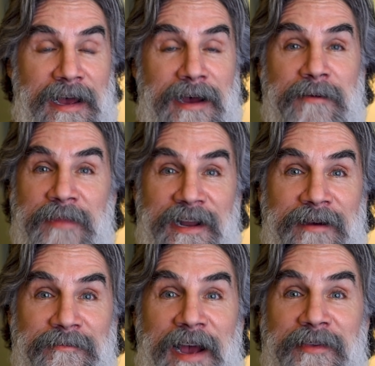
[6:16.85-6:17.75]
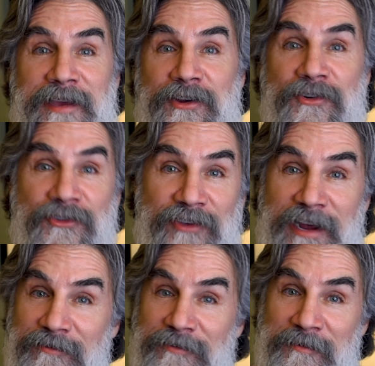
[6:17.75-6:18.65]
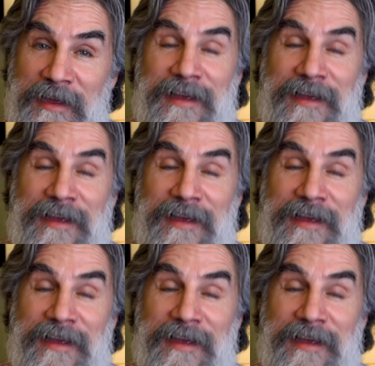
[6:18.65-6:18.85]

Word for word: Um, but um, I think you're safe